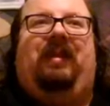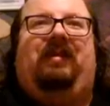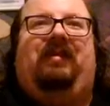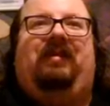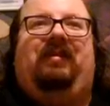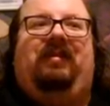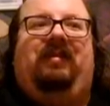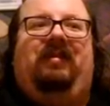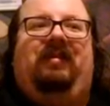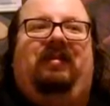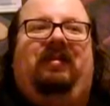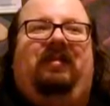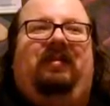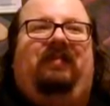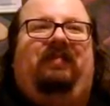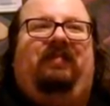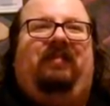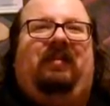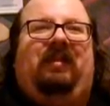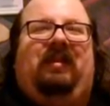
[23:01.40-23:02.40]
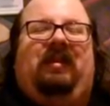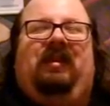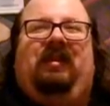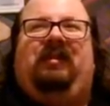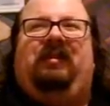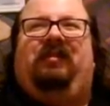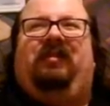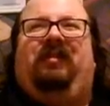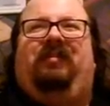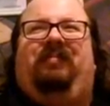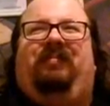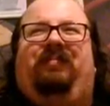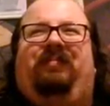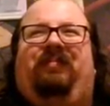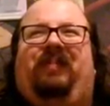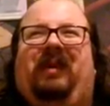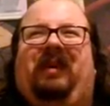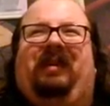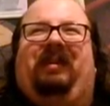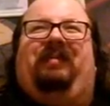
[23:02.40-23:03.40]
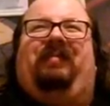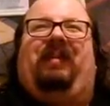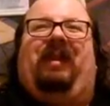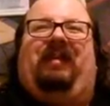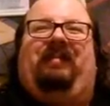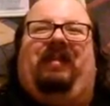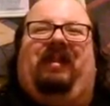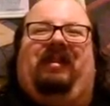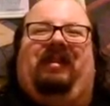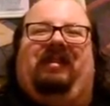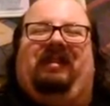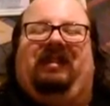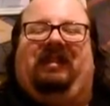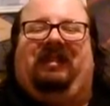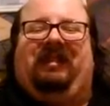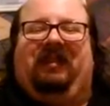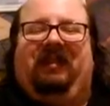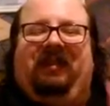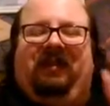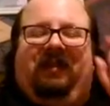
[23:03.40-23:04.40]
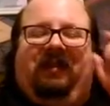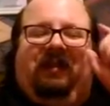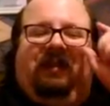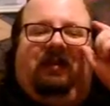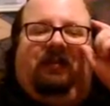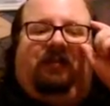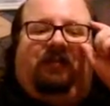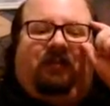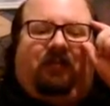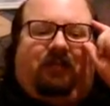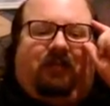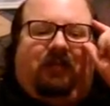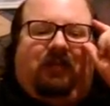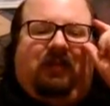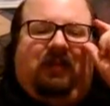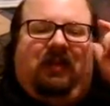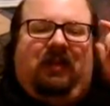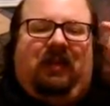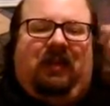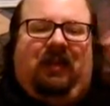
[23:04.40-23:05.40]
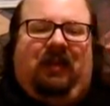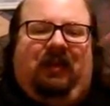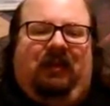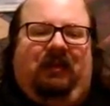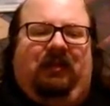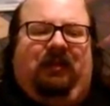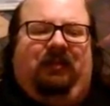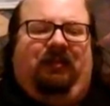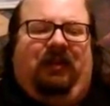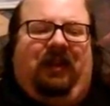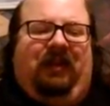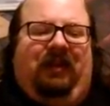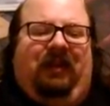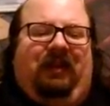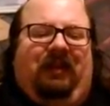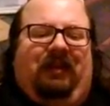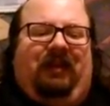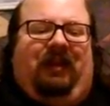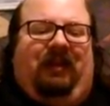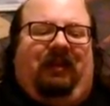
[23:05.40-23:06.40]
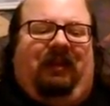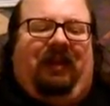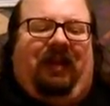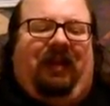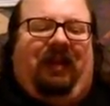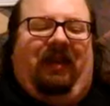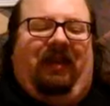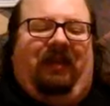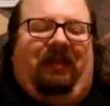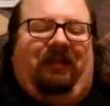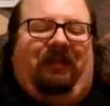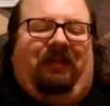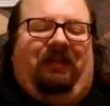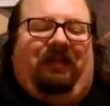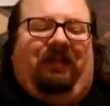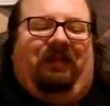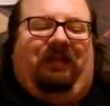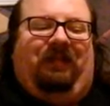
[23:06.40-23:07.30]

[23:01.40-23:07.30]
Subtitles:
and that sort of bugged me because you spend the entire game